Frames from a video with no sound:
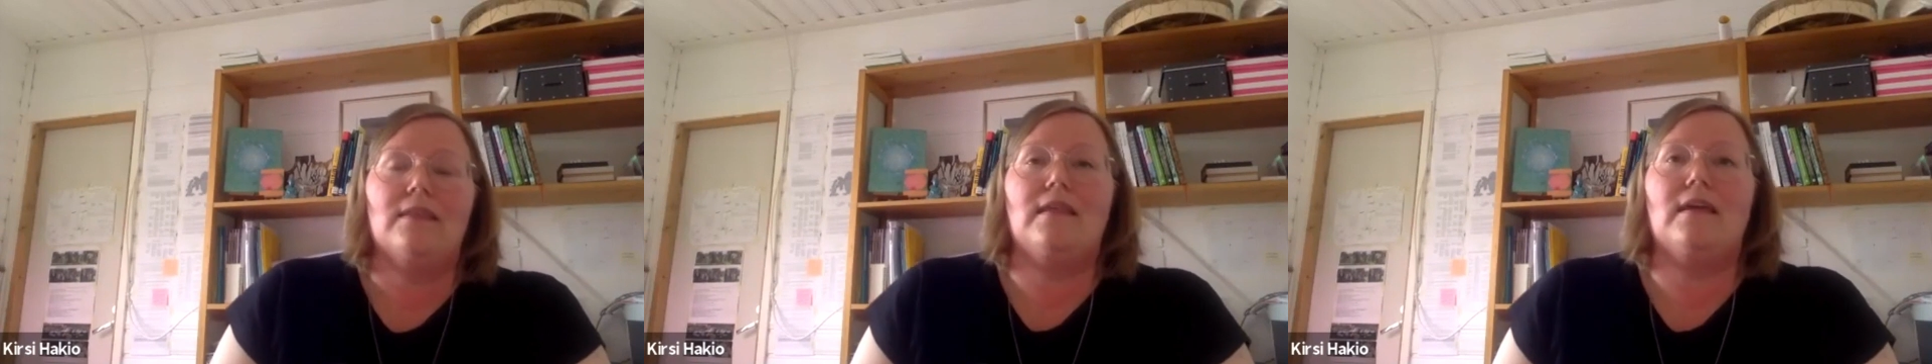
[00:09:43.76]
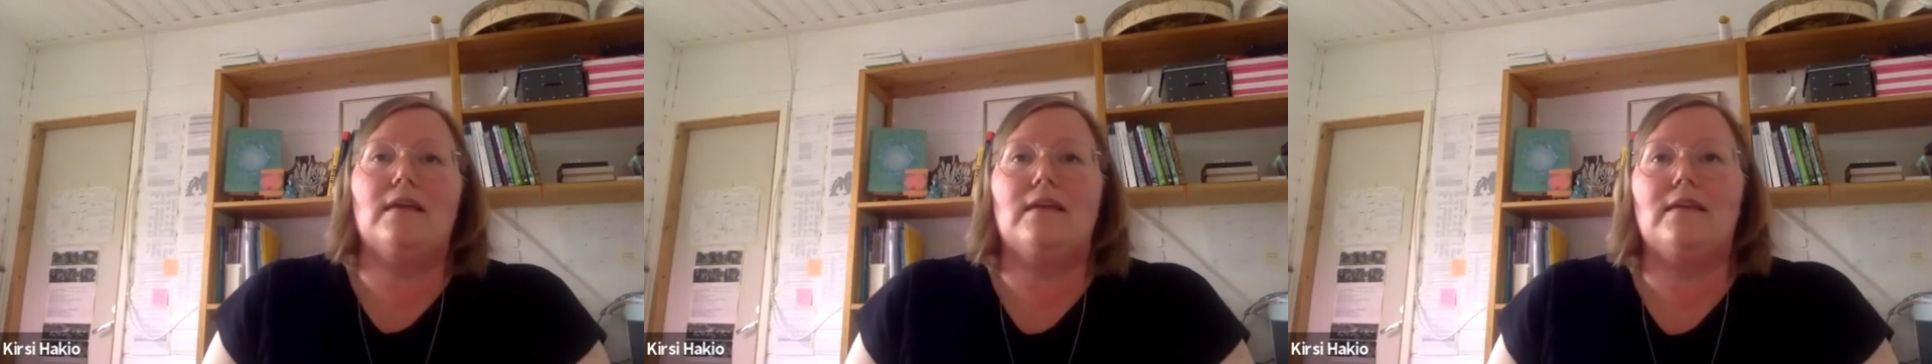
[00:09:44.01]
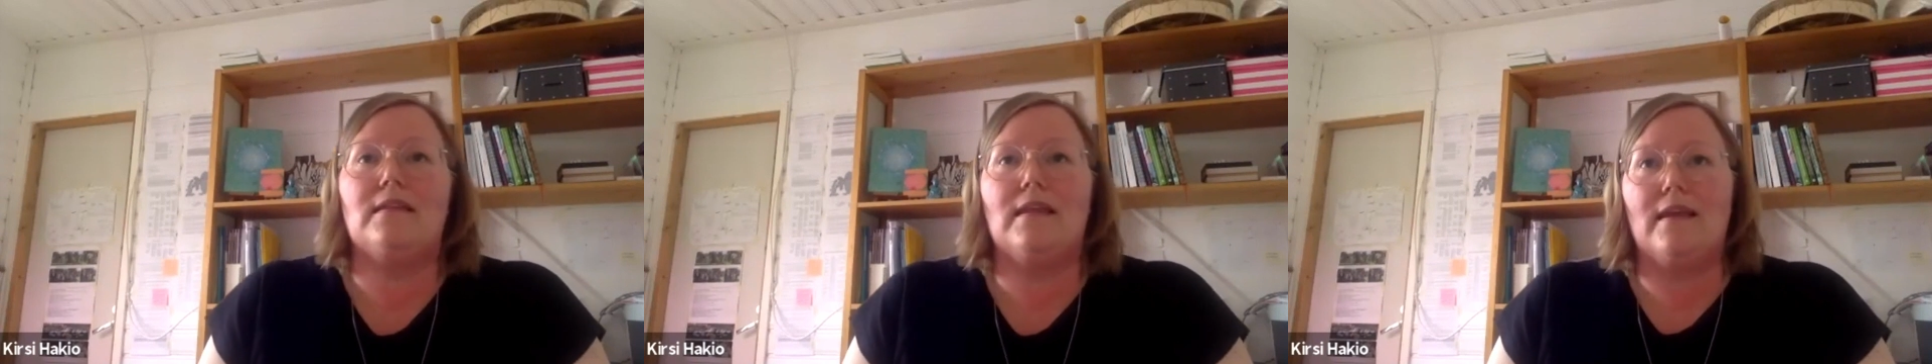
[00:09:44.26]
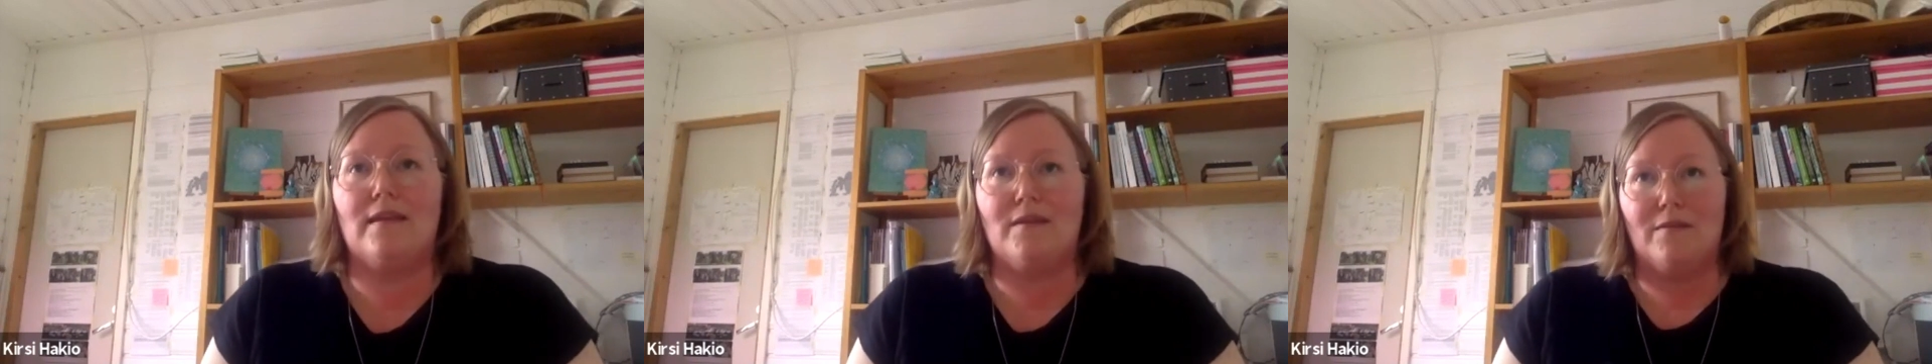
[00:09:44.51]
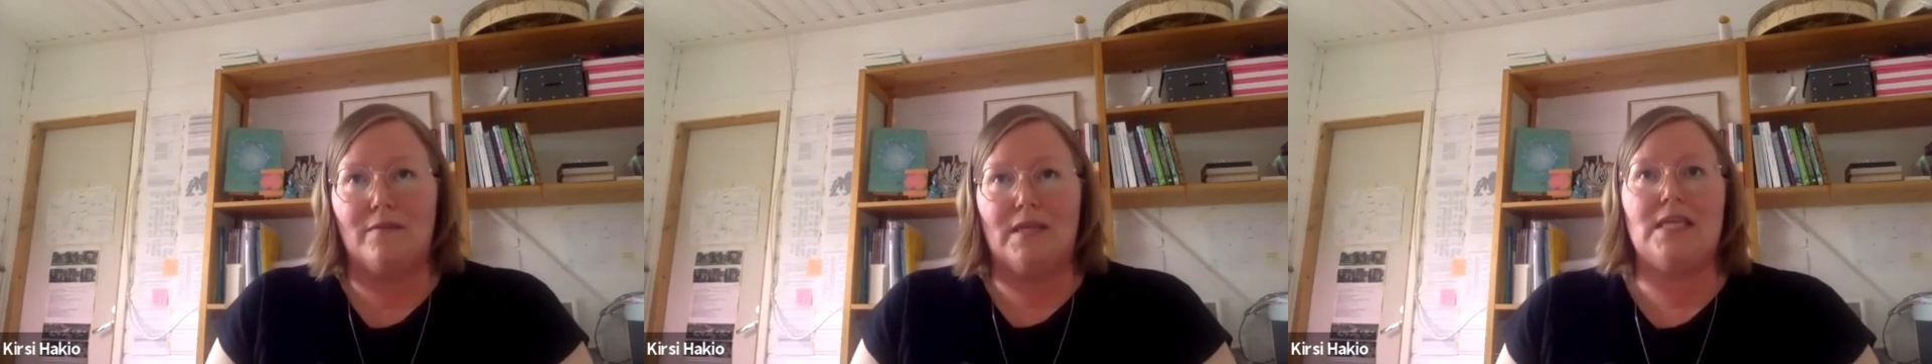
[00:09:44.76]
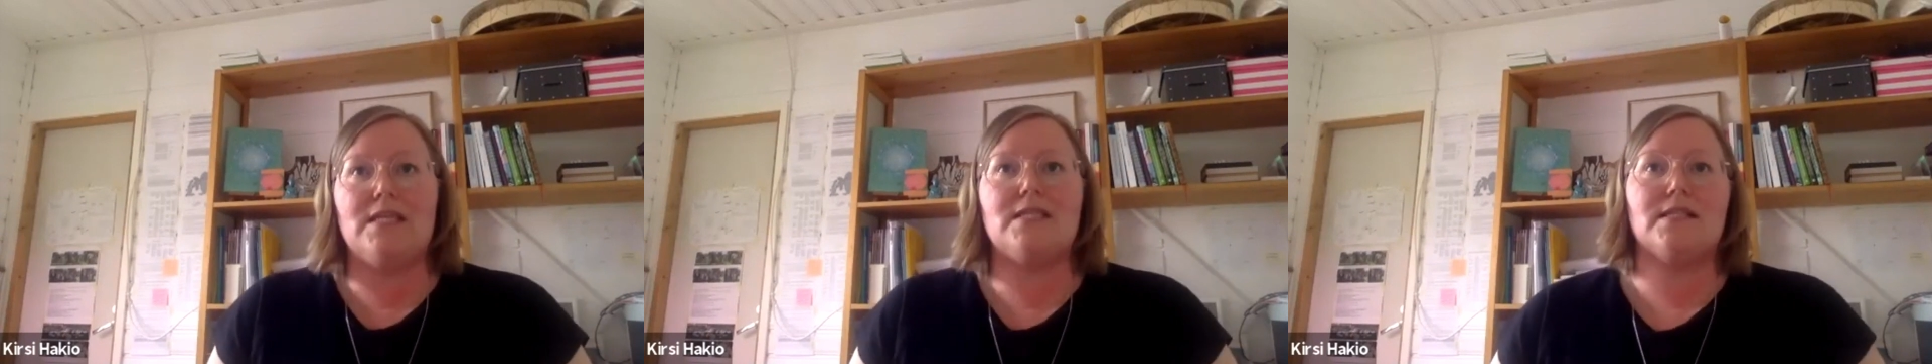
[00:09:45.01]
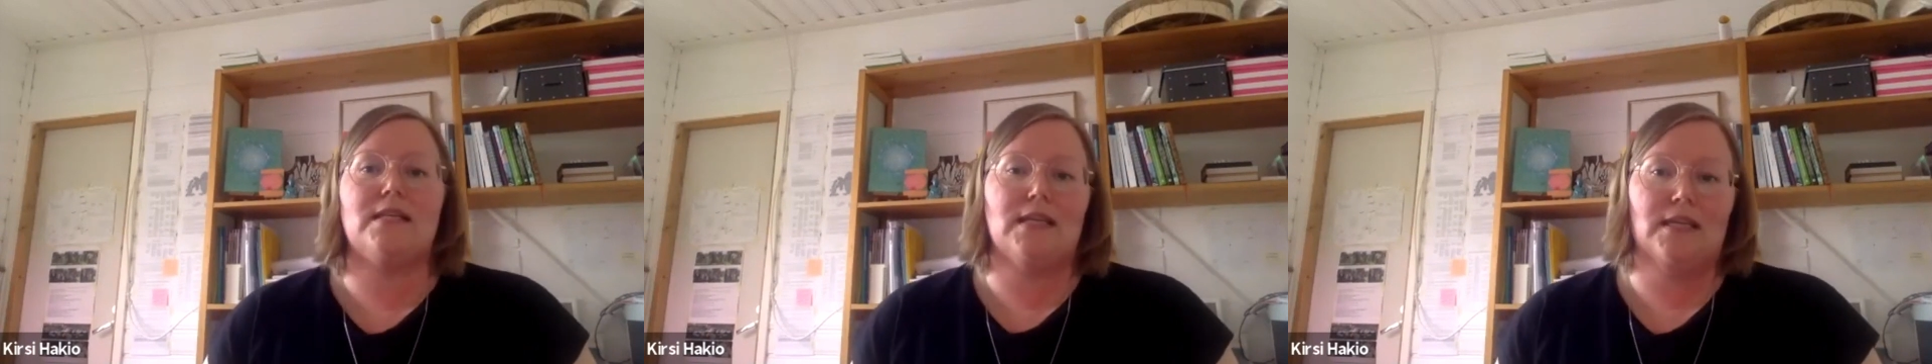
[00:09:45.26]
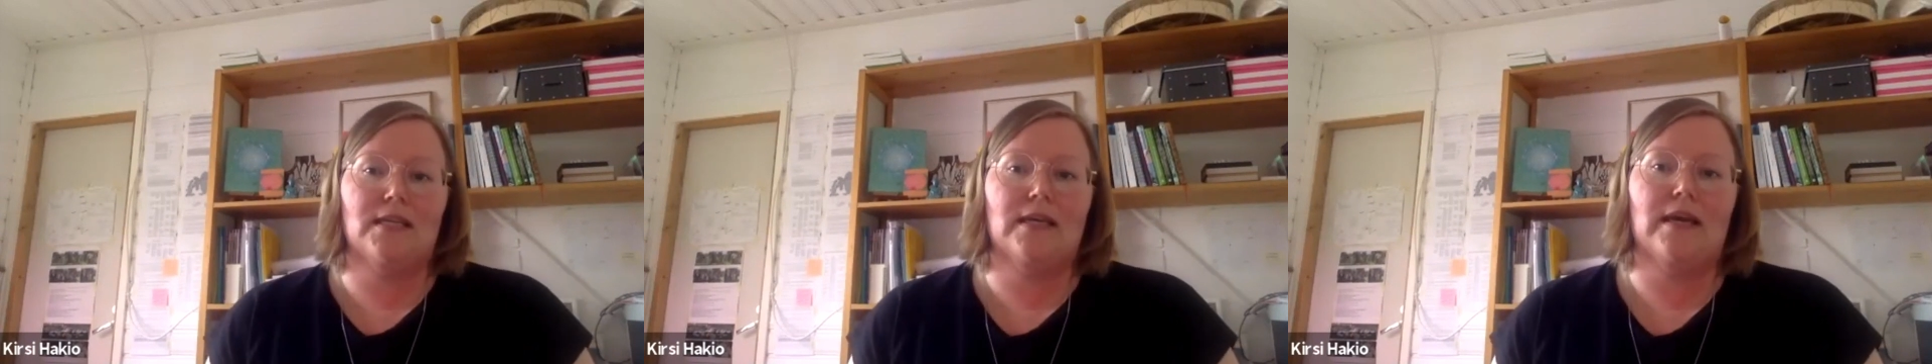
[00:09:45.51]
They
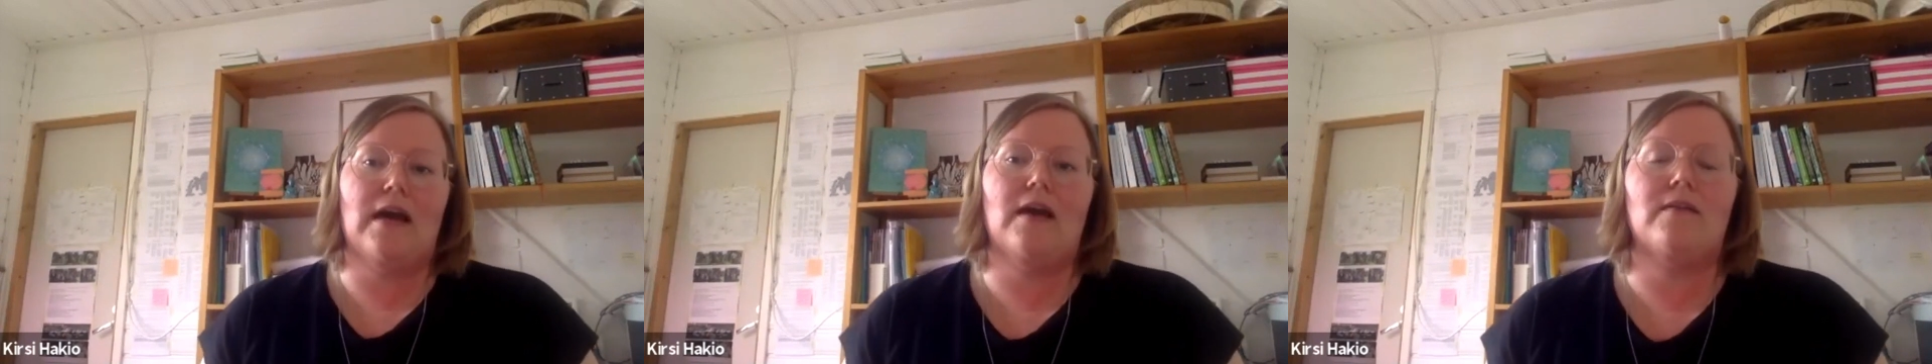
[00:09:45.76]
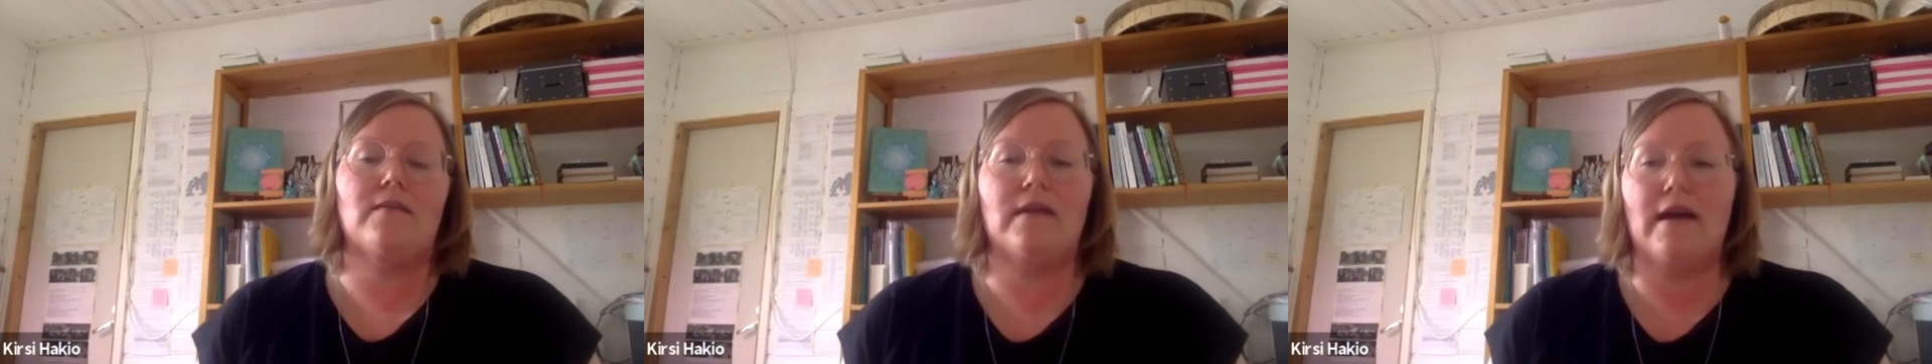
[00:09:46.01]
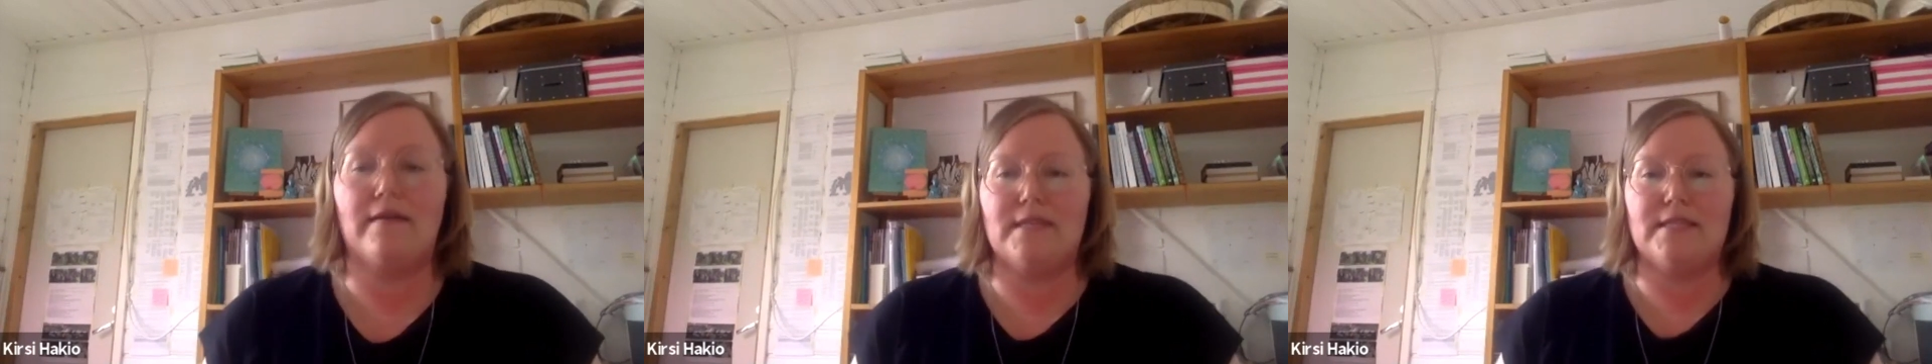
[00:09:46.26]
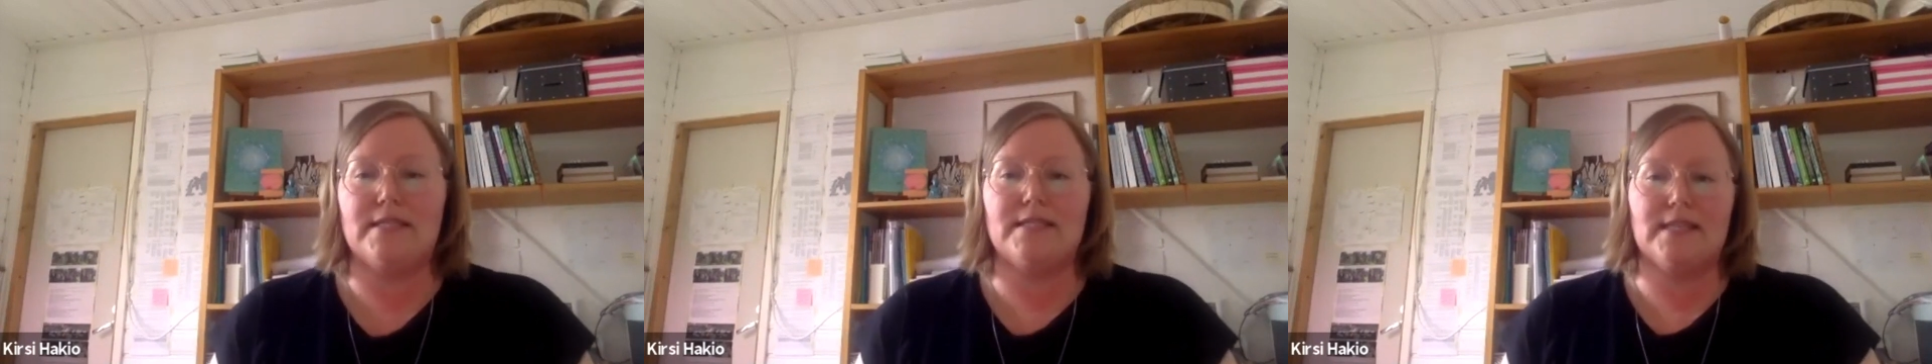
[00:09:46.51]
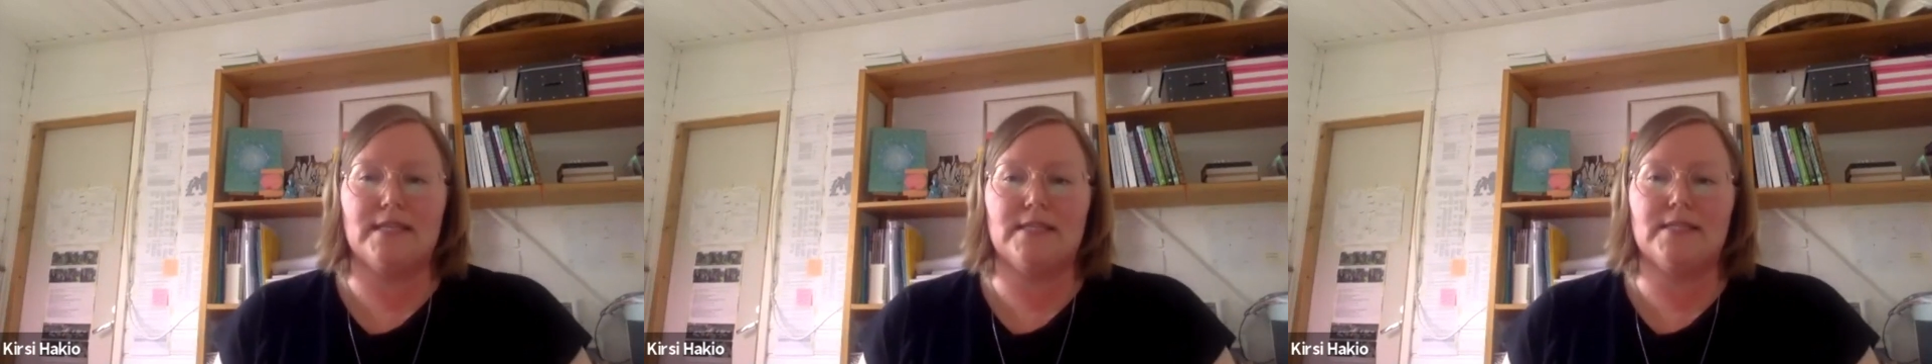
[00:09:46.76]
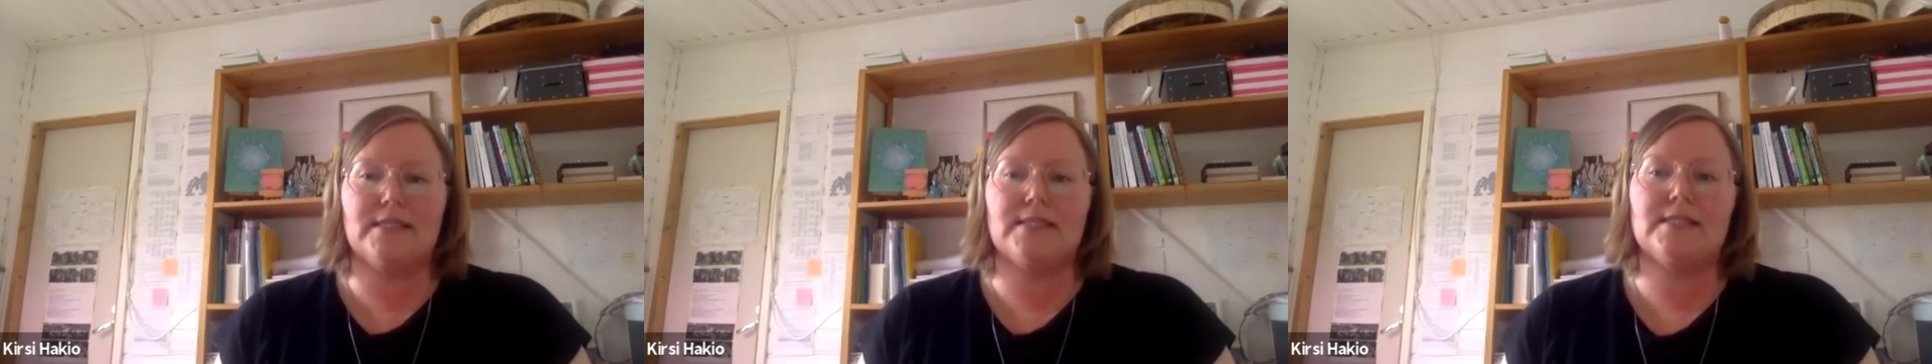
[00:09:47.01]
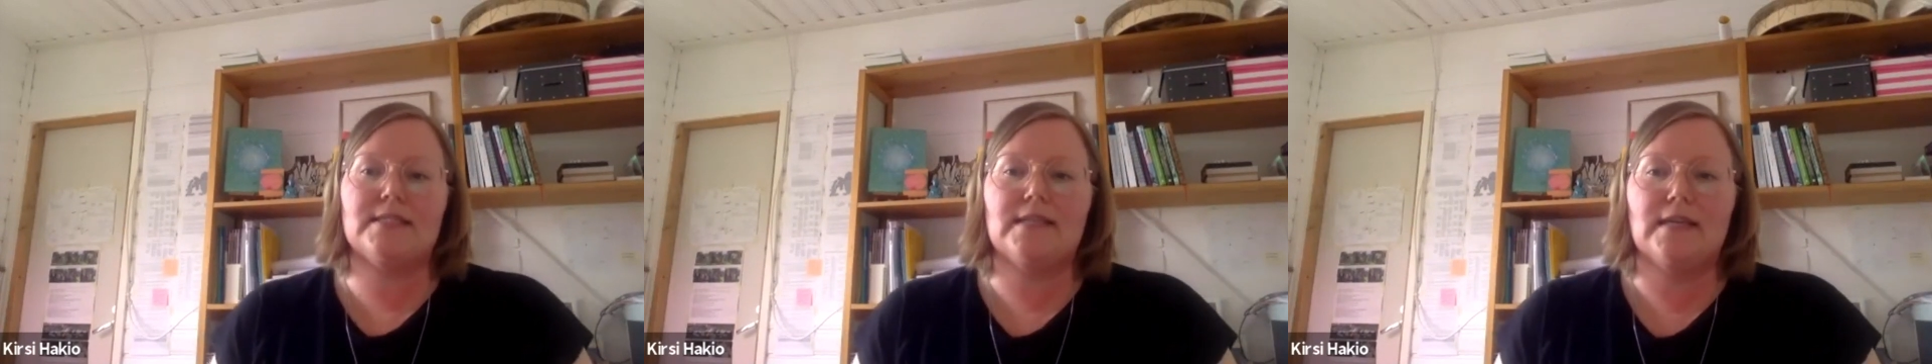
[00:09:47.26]
easily have this sense